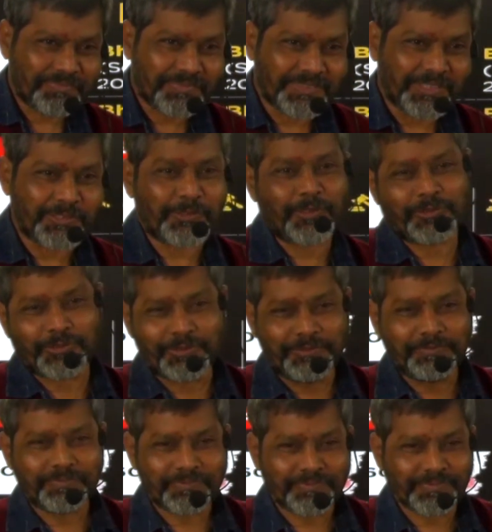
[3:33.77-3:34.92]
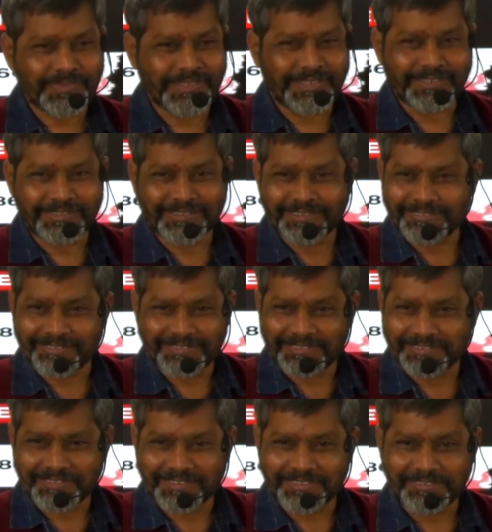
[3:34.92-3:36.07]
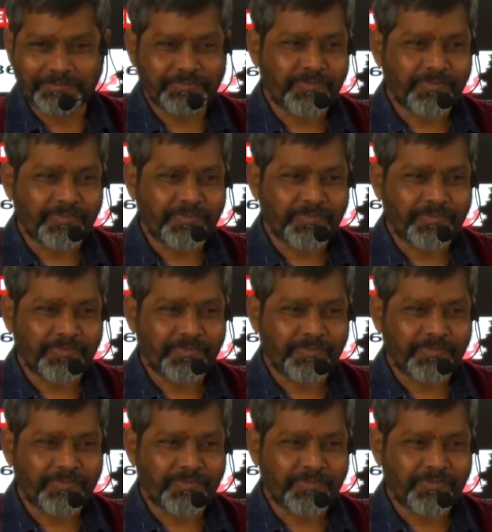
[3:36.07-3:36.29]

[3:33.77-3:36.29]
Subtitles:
That is also 1860s, right?